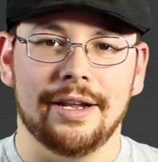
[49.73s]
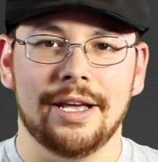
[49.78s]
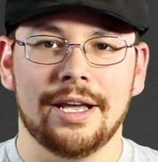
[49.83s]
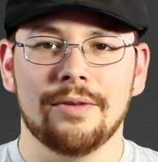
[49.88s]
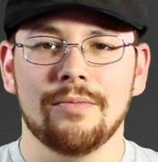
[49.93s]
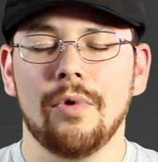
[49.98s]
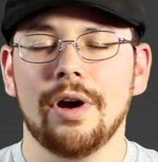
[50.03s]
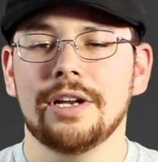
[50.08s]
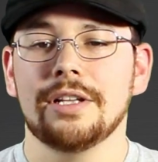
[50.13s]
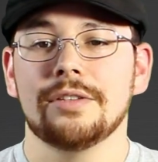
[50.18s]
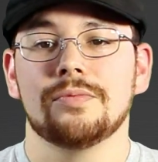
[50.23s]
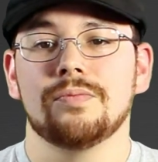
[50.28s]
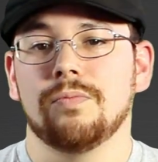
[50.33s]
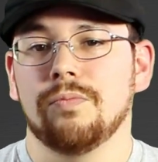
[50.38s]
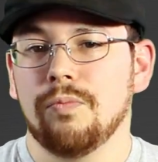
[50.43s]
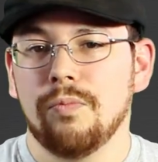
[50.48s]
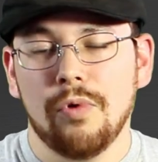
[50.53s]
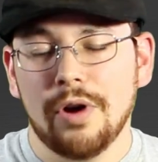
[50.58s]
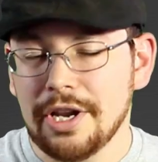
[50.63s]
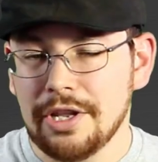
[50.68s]
And what
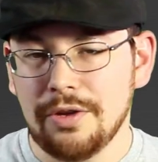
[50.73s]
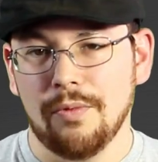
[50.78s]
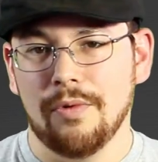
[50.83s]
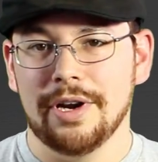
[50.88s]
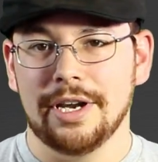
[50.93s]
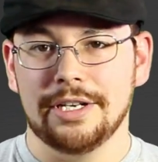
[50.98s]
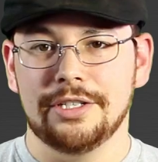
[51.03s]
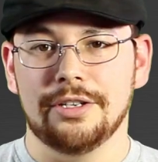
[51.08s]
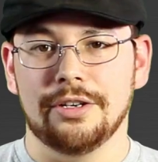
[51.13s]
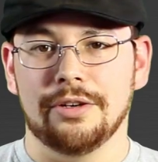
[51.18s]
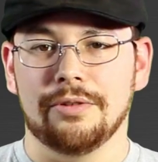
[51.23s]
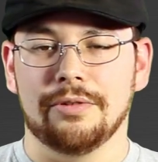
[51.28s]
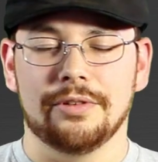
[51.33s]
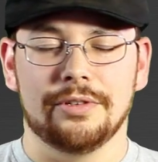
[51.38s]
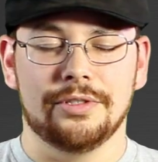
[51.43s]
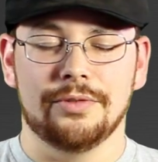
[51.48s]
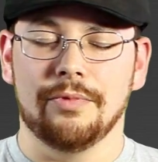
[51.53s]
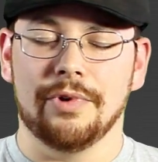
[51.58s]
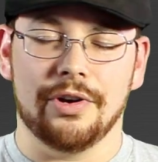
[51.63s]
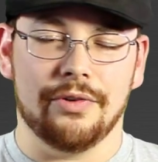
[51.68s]
do you want to do?
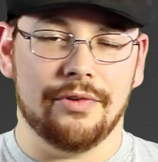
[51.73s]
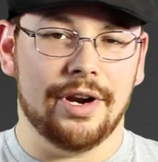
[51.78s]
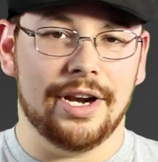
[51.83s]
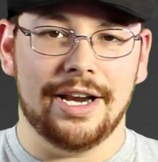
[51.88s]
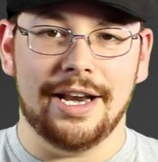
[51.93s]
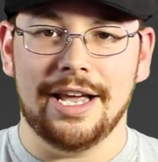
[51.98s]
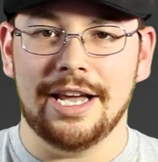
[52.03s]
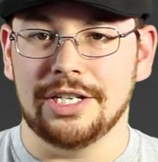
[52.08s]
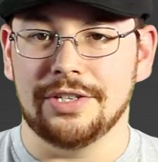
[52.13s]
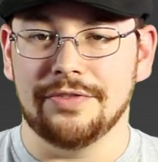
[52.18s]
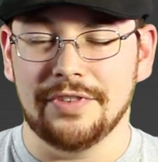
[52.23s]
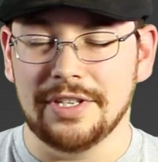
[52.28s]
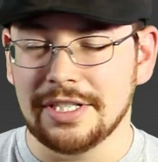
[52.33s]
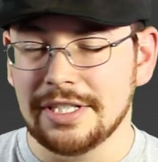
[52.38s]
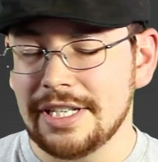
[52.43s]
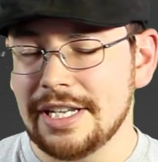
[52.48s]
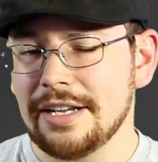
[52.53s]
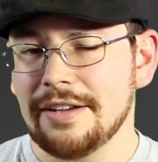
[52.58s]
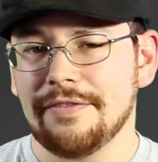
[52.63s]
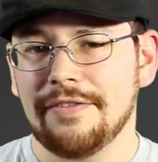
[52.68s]
Do you want to run an
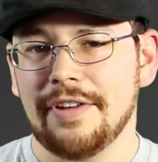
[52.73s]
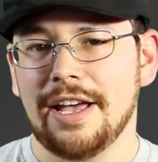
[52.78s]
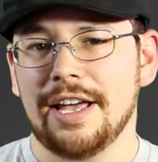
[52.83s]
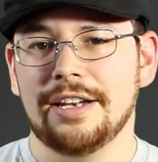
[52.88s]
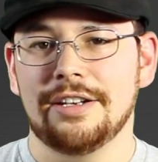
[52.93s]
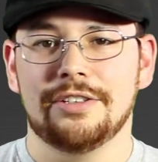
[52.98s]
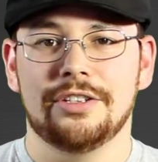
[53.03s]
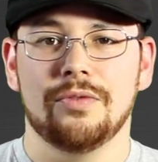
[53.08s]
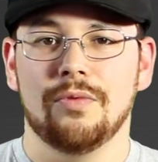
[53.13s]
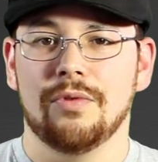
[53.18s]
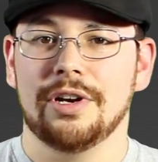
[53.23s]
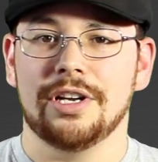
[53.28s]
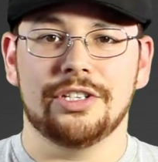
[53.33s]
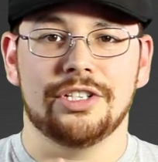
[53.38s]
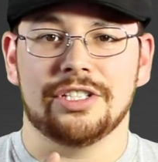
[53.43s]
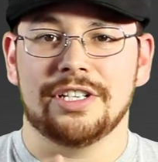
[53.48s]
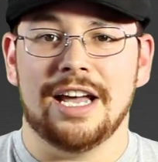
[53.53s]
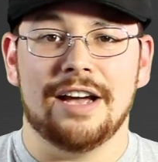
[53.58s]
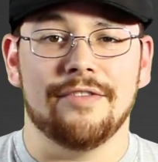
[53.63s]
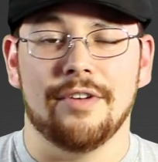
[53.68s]
HVZ event? Do you want to
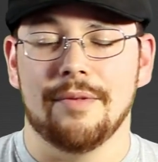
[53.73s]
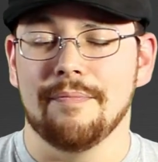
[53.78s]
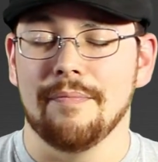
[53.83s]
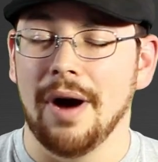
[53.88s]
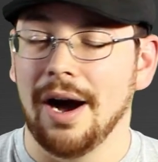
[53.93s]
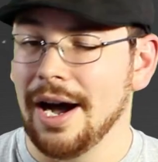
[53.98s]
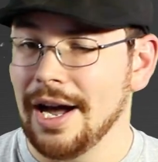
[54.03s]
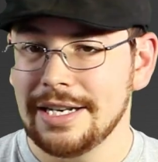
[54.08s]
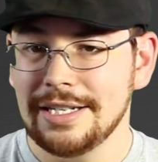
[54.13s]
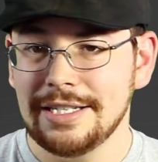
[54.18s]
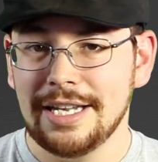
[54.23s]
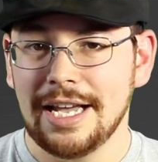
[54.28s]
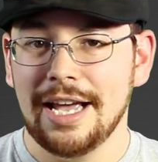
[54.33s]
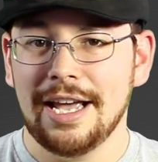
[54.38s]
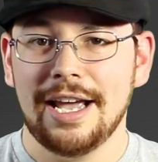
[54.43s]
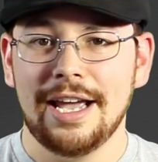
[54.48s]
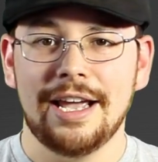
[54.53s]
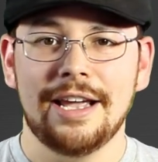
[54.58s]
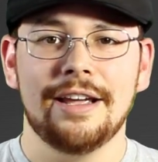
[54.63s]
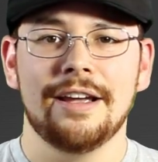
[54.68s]
just have a mod
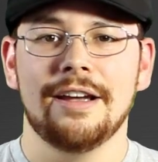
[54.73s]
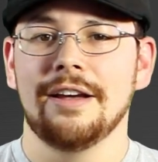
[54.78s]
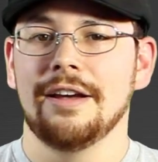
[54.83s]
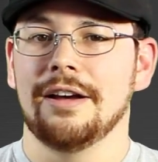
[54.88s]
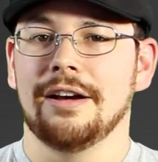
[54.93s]
day?